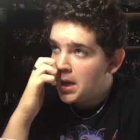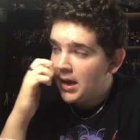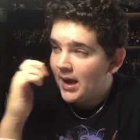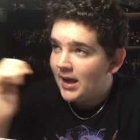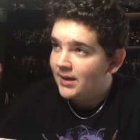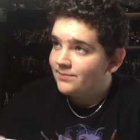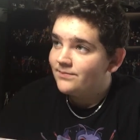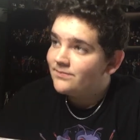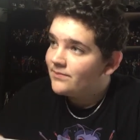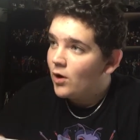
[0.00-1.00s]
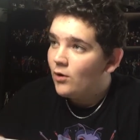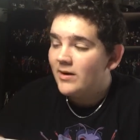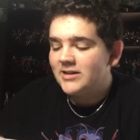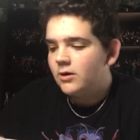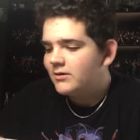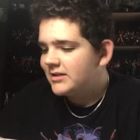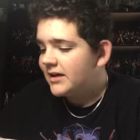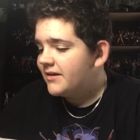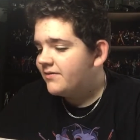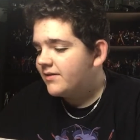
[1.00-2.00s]
Um, oh, it's always
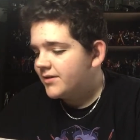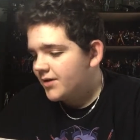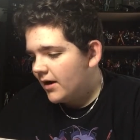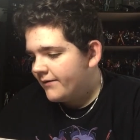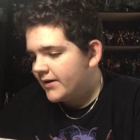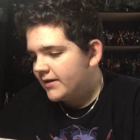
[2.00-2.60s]
sunny in Philadelphia.